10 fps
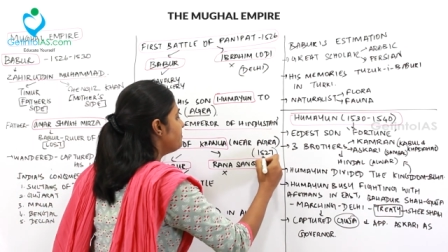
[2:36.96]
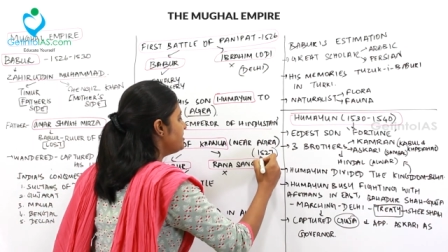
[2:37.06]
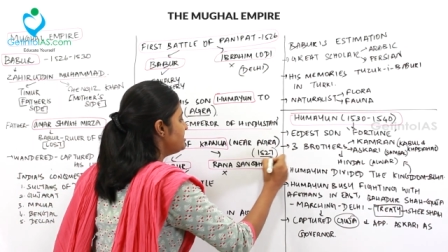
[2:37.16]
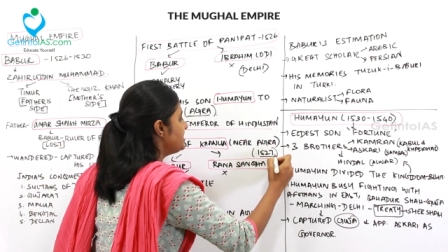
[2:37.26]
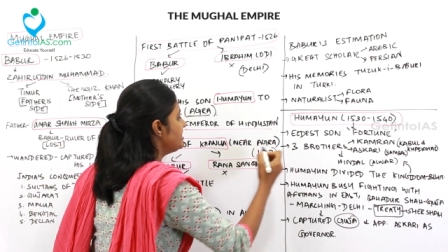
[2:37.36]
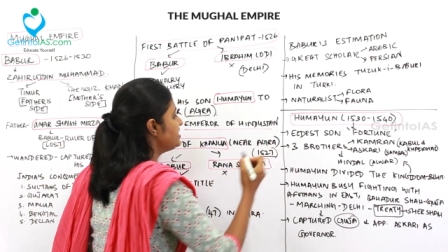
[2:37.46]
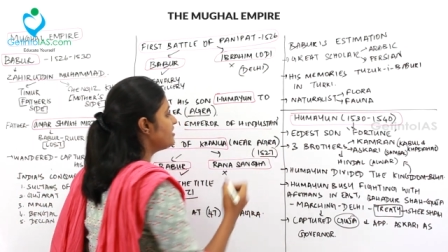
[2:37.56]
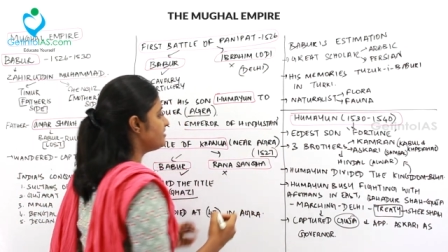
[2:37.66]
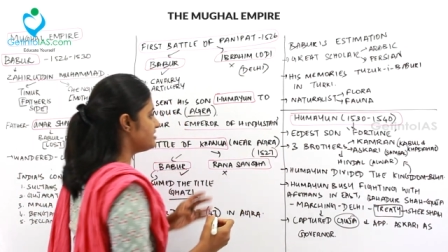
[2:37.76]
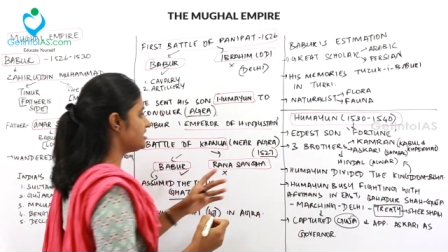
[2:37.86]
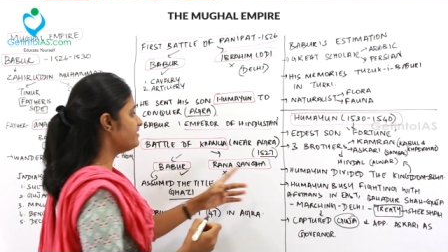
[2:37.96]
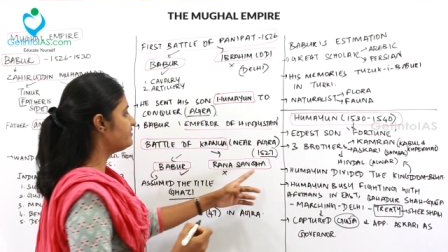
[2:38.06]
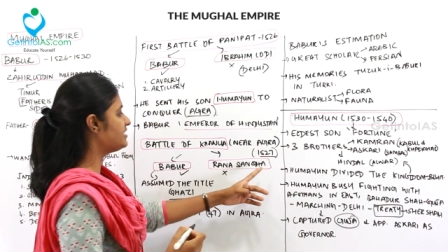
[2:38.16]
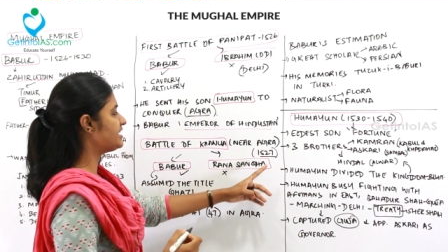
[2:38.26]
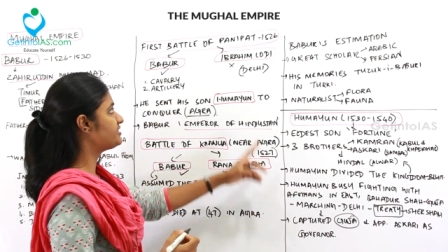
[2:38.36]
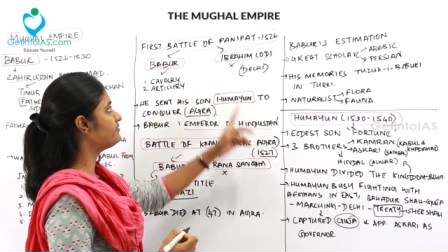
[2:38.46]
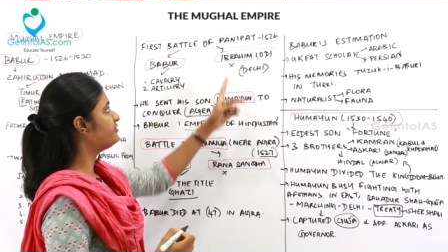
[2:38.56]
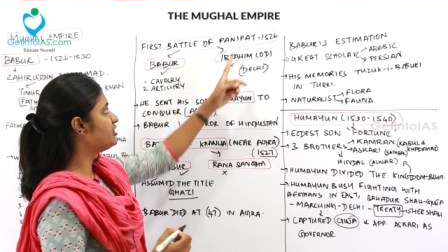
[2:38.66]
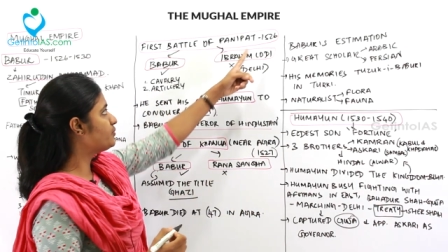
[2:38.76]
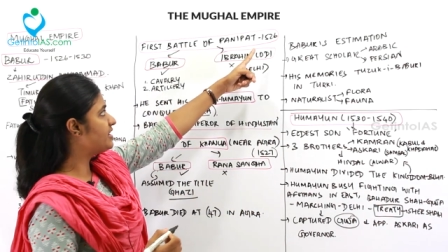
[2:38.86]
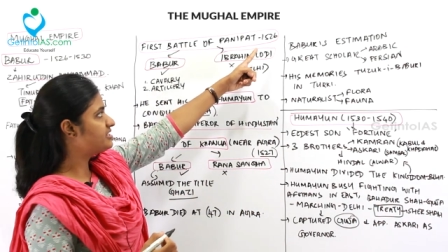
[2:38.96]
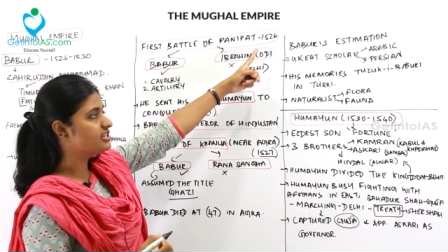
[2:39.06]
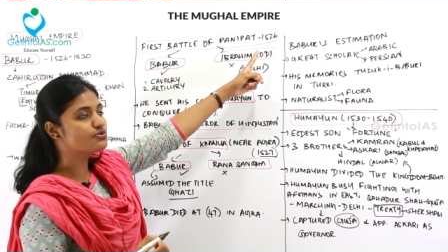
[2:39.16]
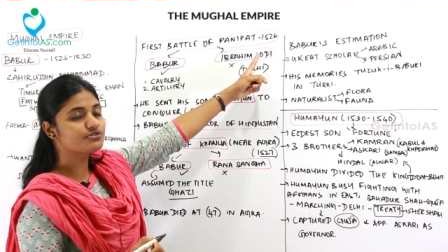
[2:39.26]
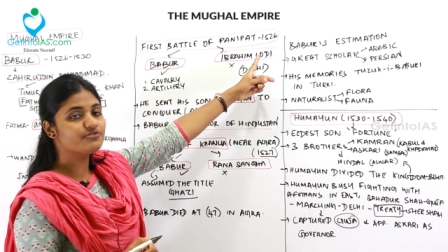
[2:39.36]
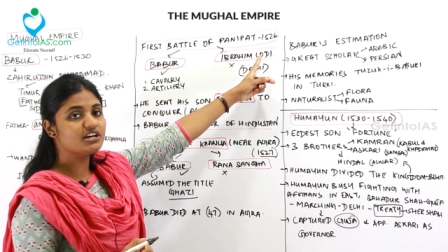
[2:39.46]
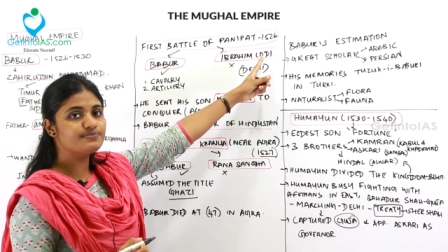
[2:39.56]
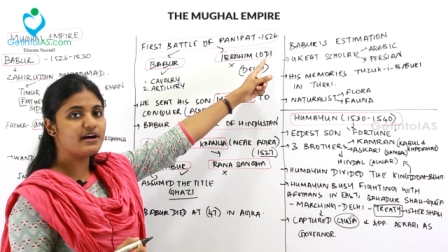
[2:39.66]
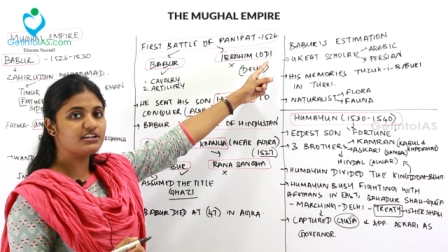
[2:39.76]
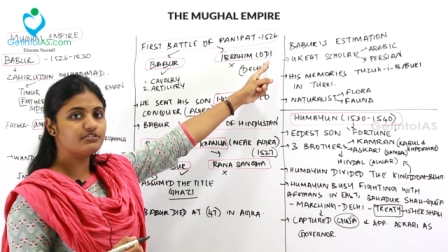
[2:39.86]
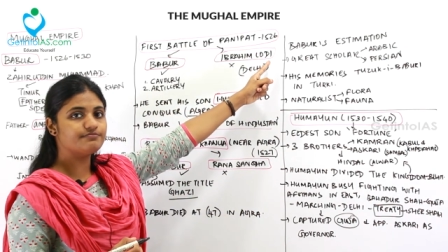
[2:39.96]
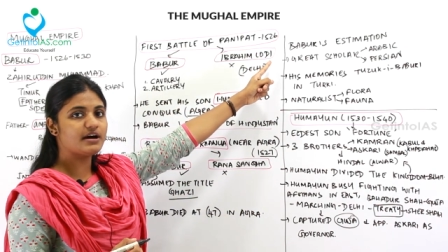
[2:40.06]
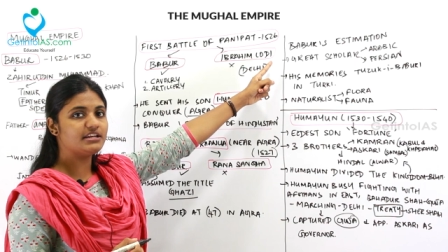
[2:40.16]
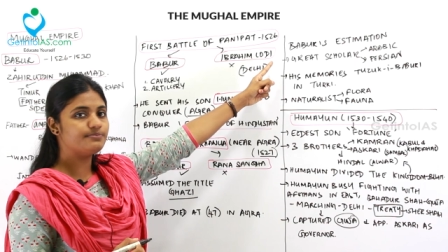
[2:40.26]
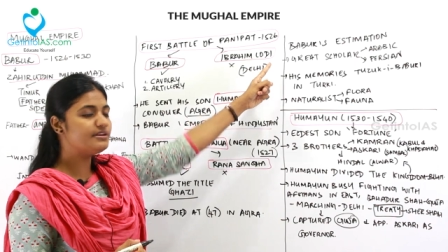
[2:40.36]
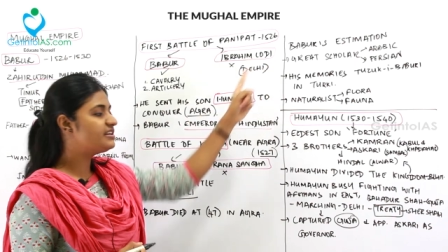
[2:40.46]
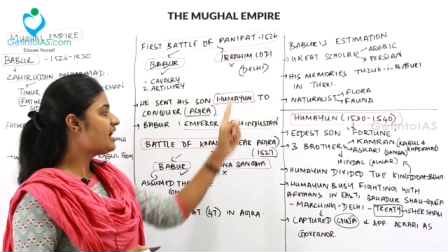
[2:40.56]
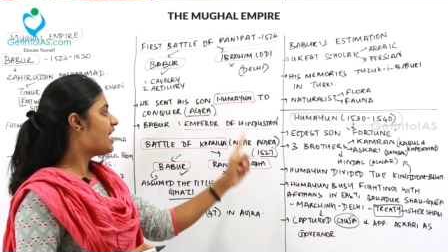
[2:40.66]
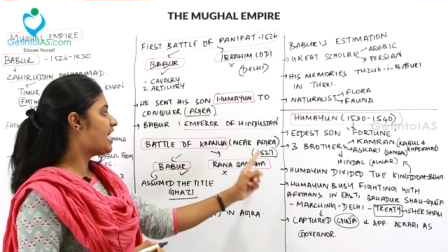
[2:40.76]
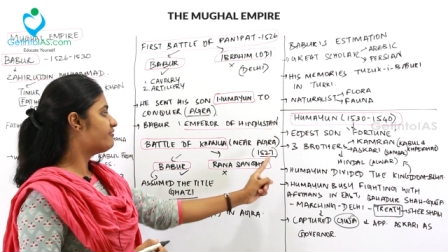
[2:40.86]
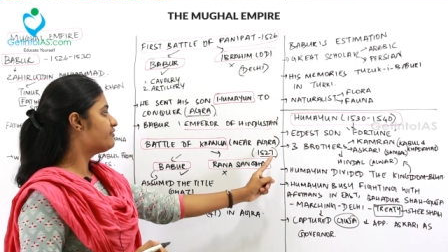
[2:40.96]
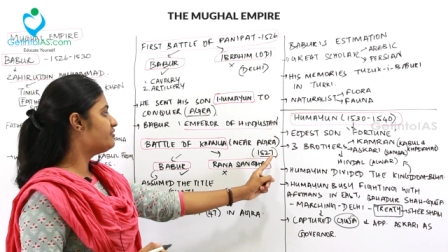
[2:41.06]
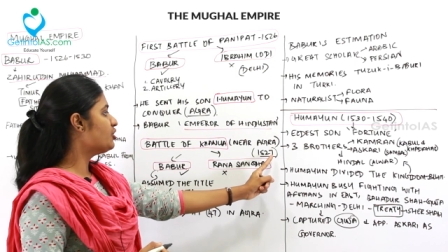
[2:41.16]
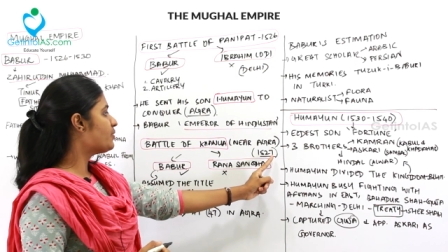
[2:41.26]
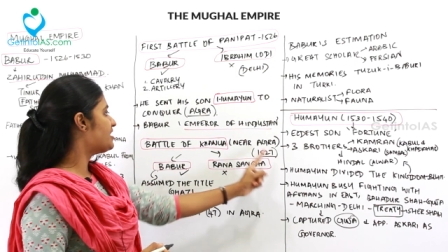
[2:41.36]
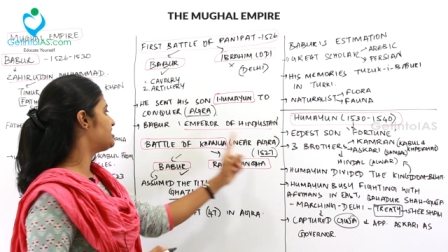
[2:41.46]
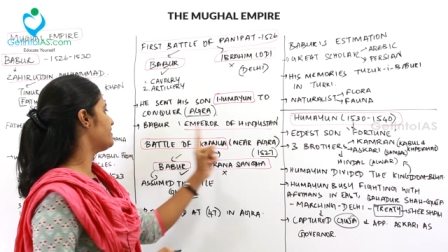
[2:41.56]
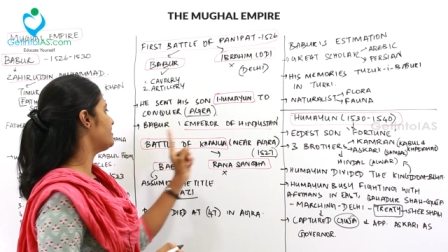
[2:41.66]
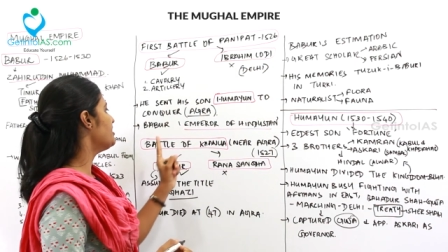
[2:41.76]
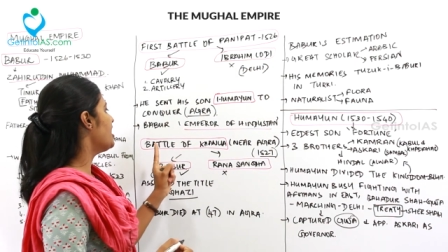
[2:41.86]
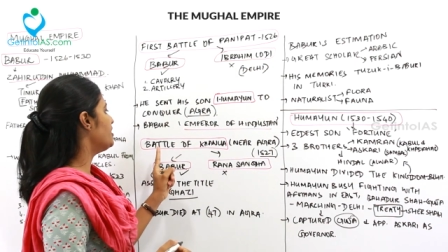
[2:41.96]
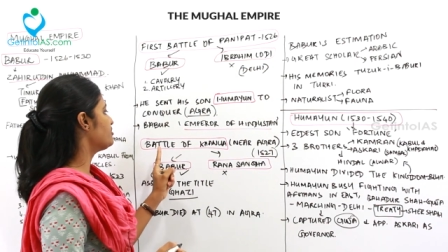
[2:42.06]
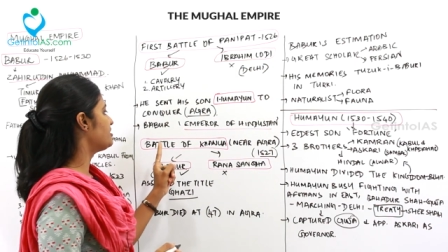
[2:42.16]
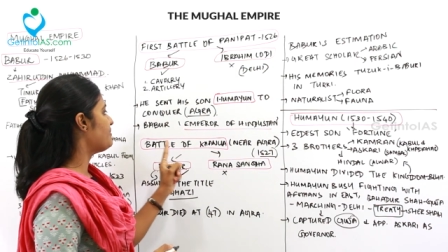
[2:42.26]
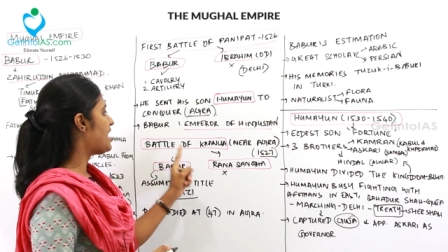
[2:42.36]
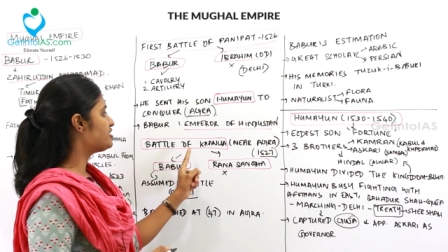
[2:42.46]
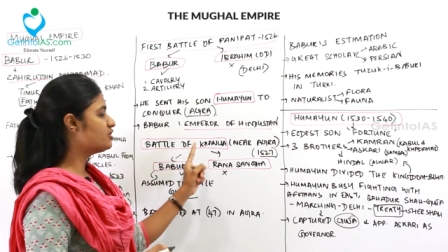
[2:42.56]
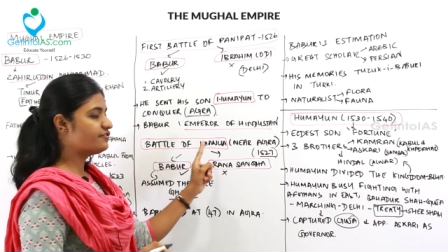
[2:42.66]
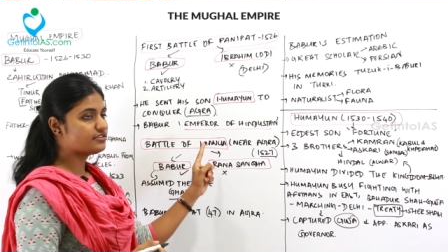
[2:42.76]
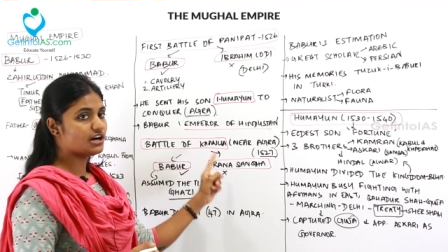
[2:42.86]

the preceding year itself, that is fifteen twenty-six was first battle of Panipat, and fifteen twenty-seven it was the battle of